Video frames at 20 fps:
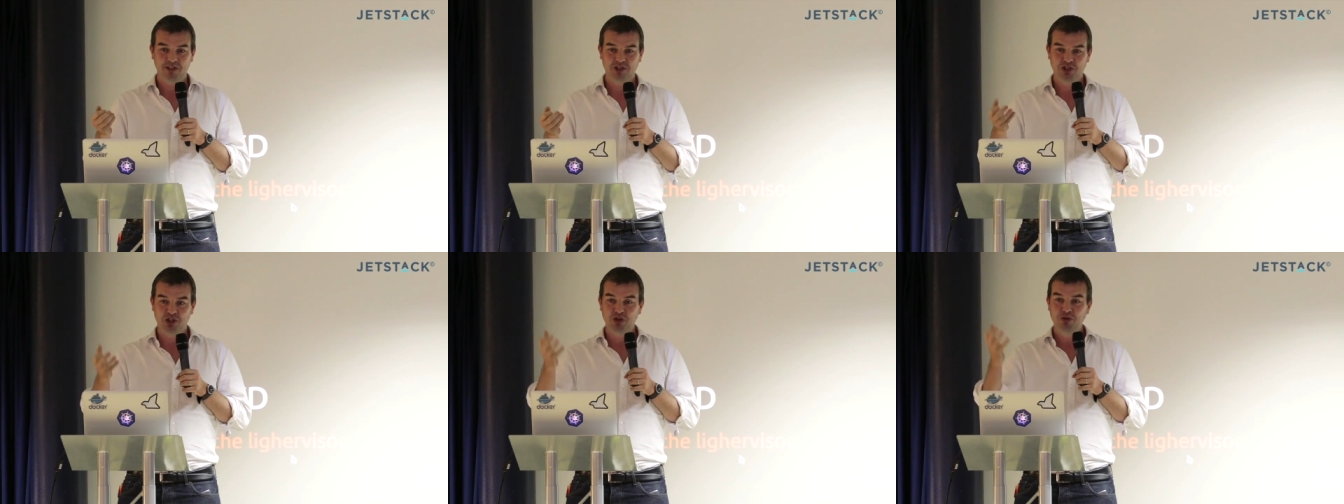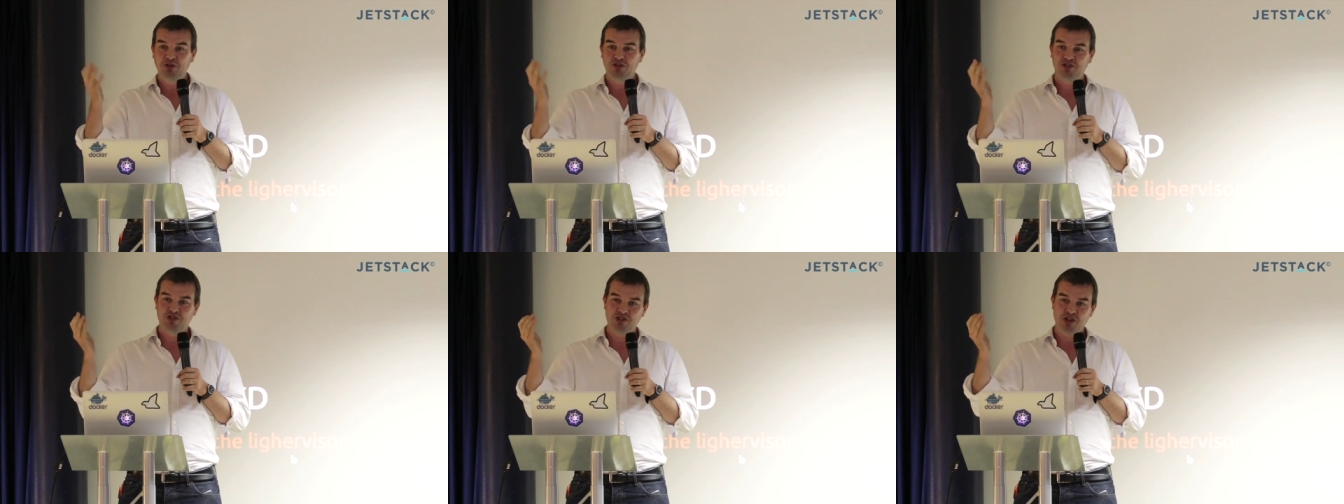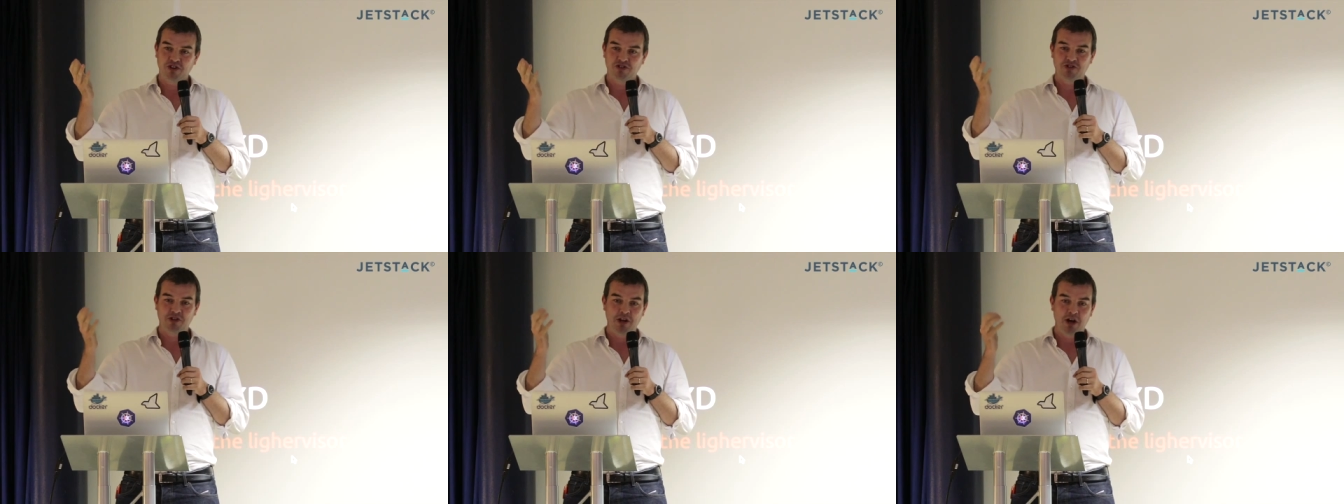a juice,
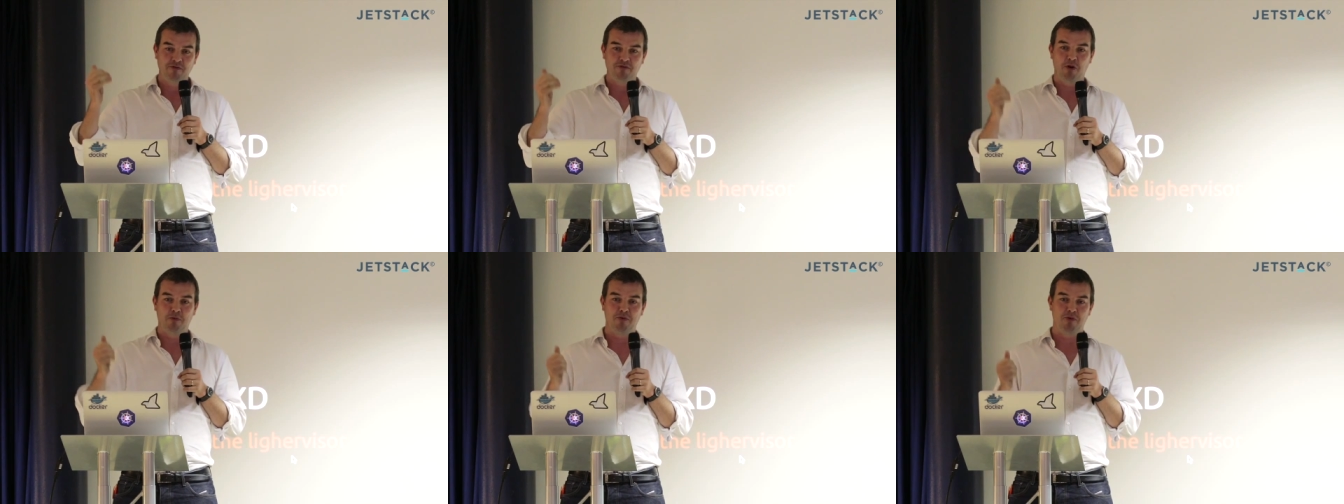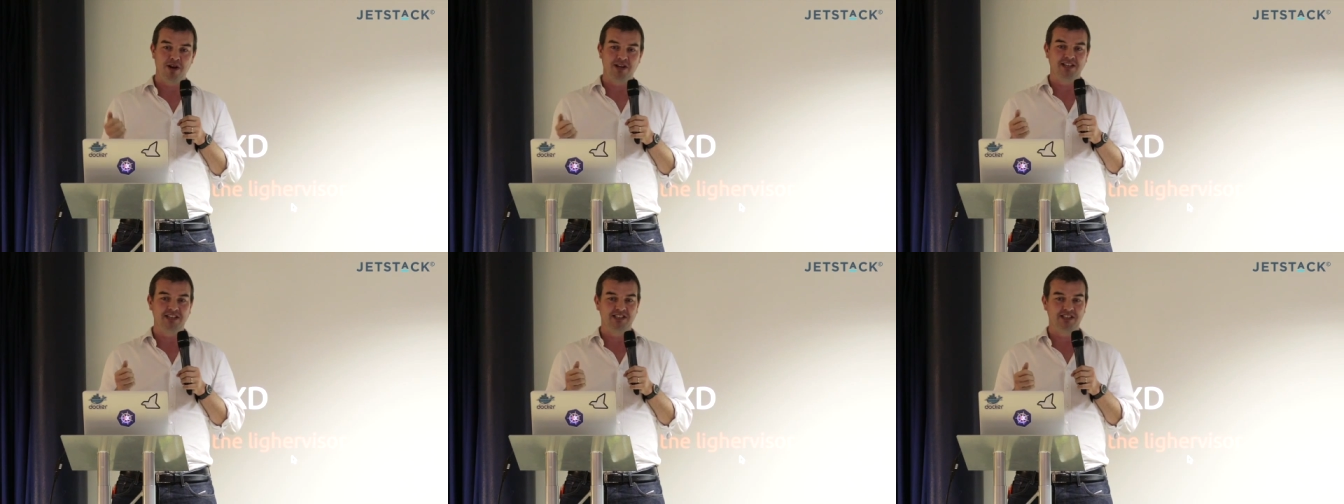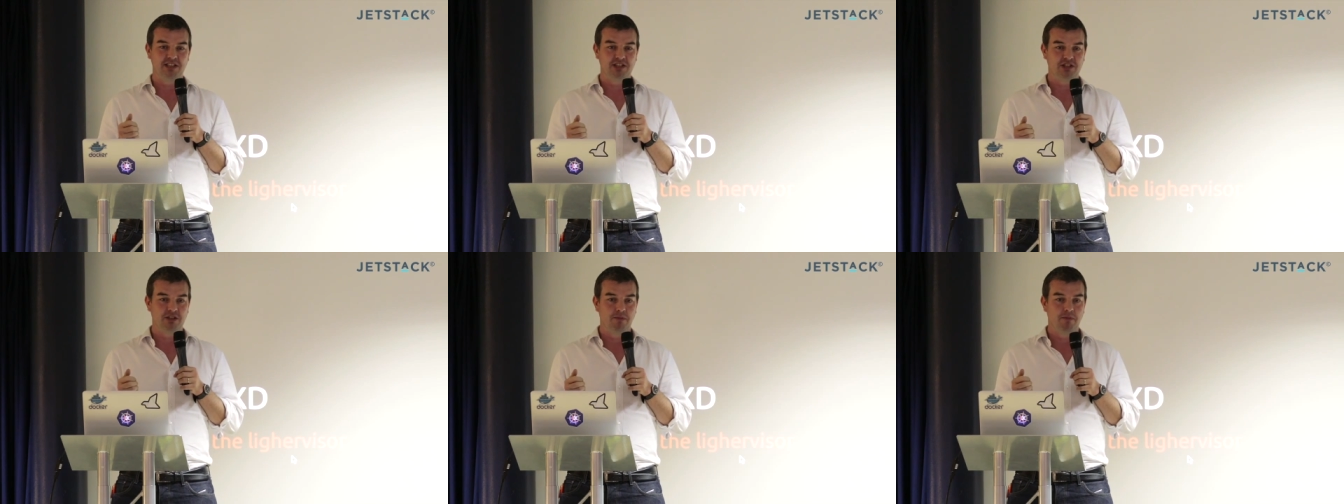just enough operating
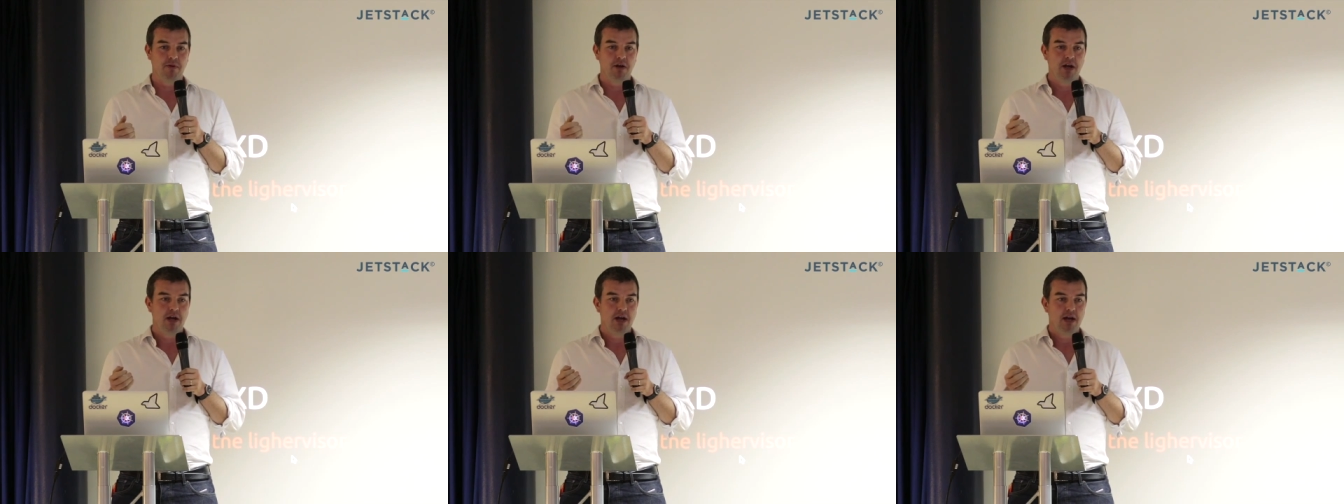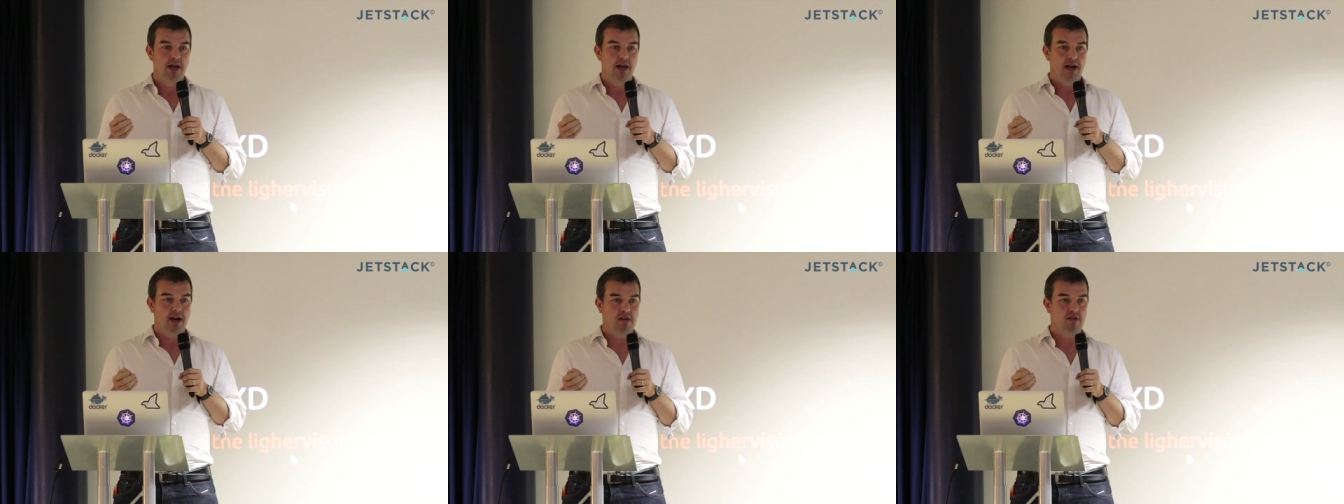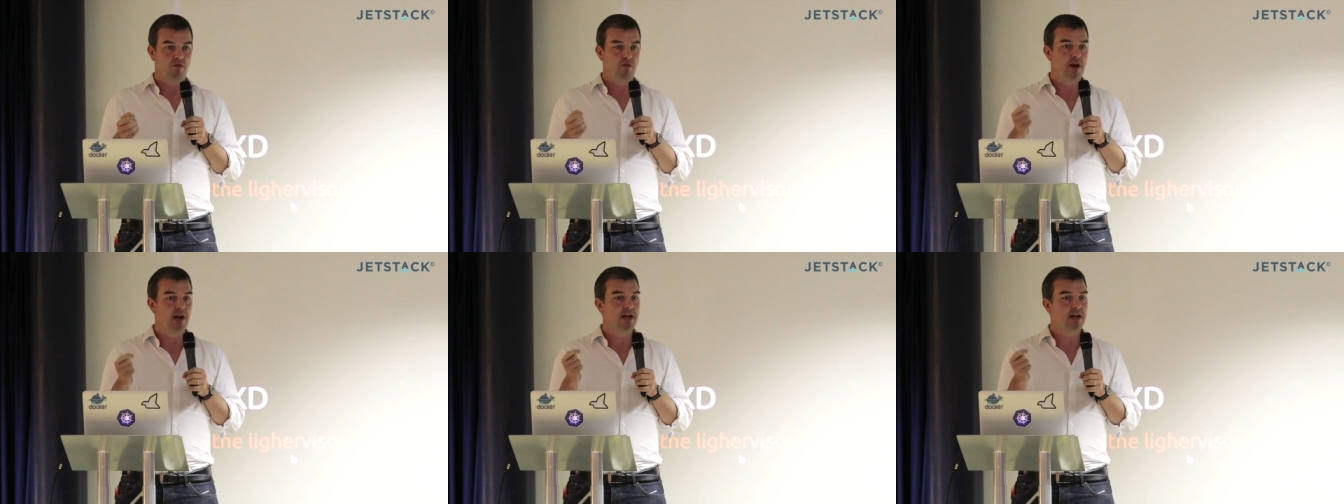system
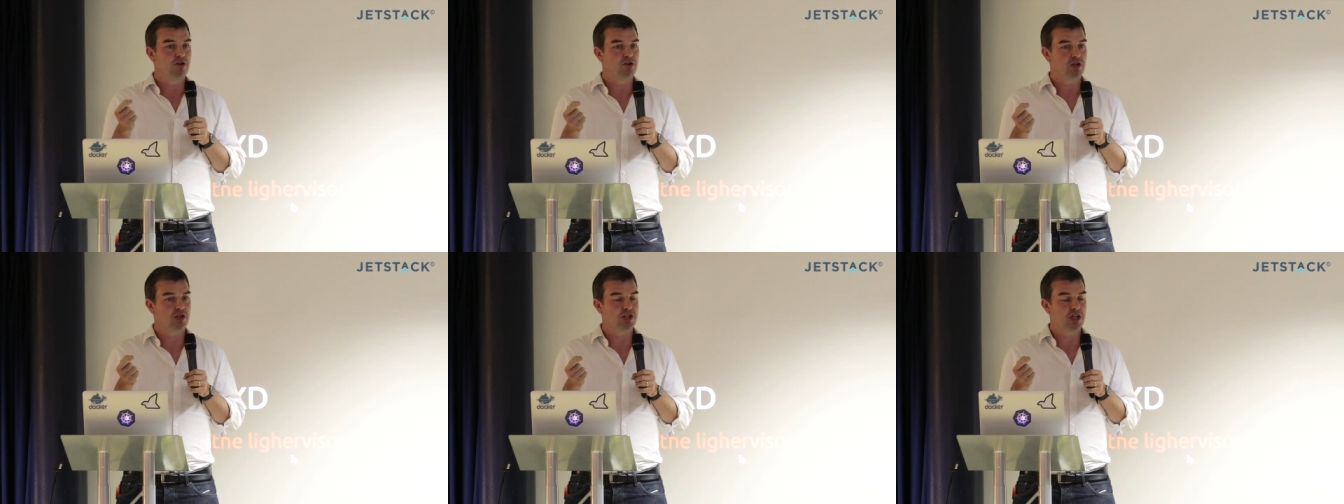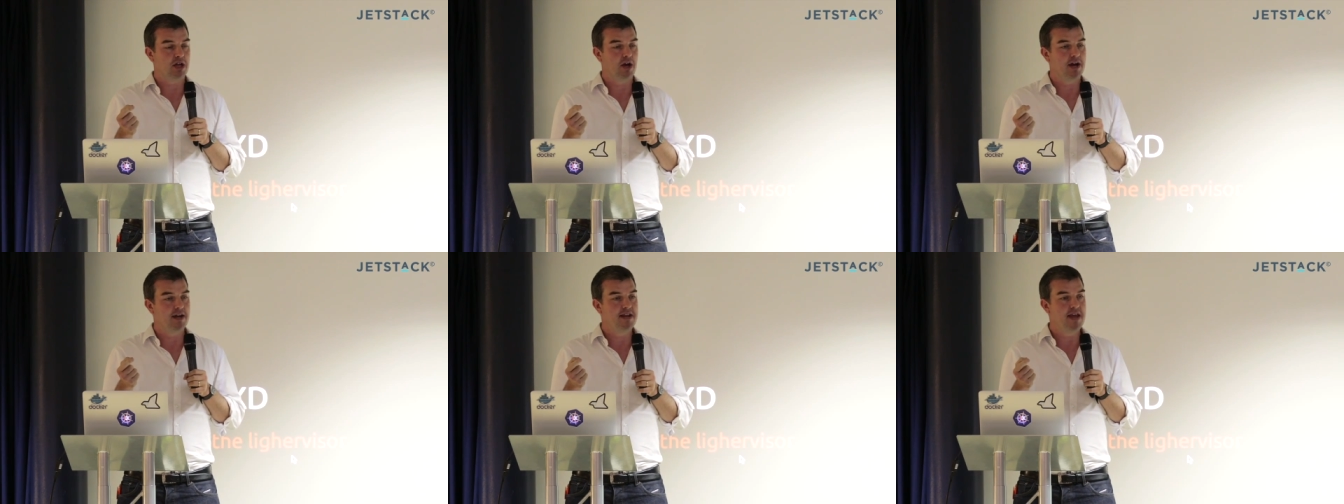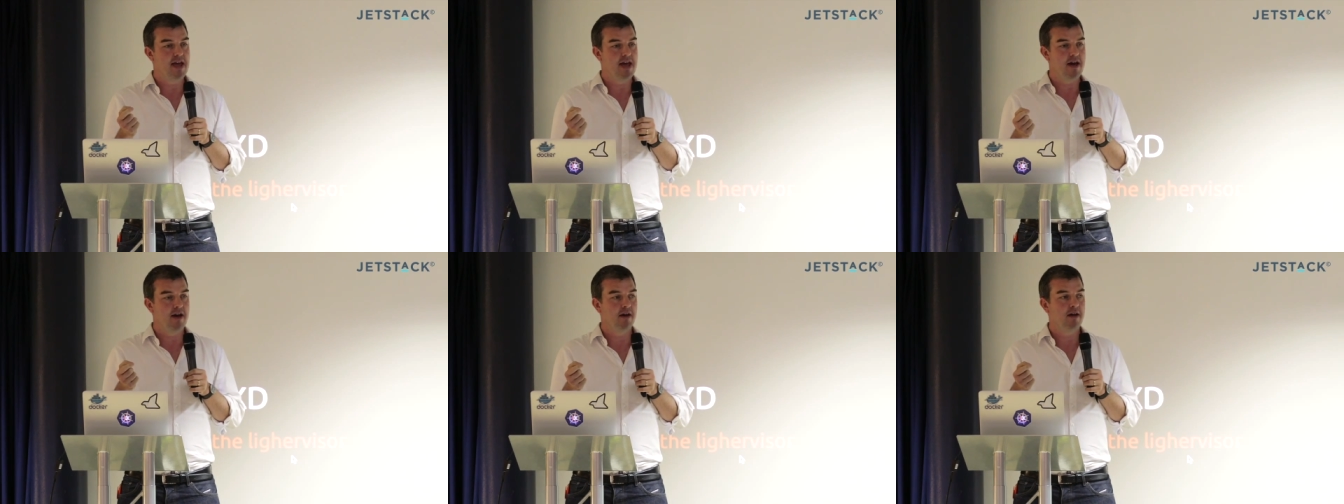is a really interesting
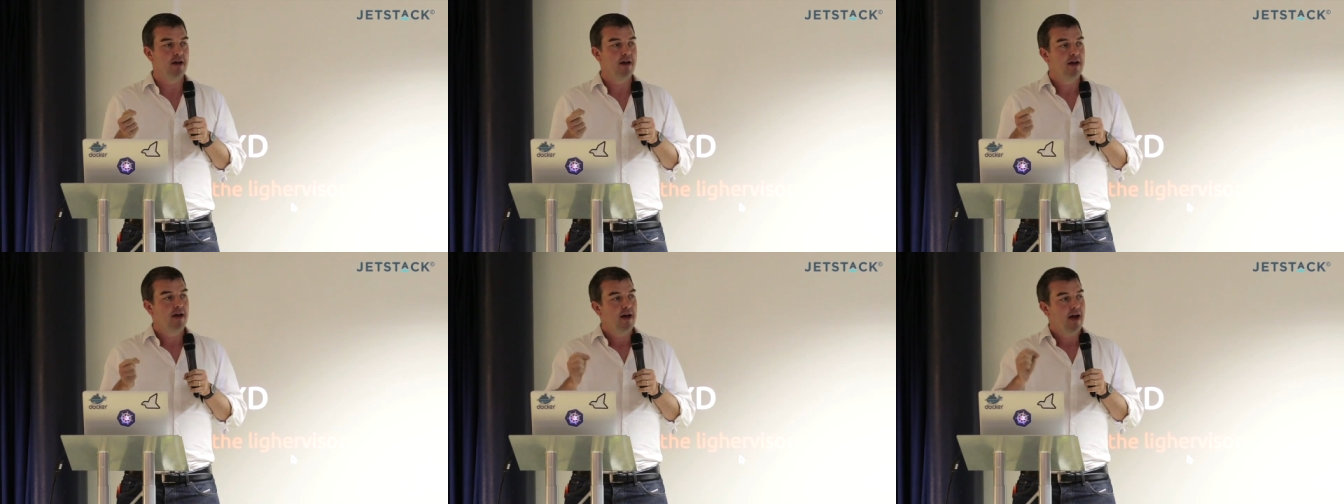idea.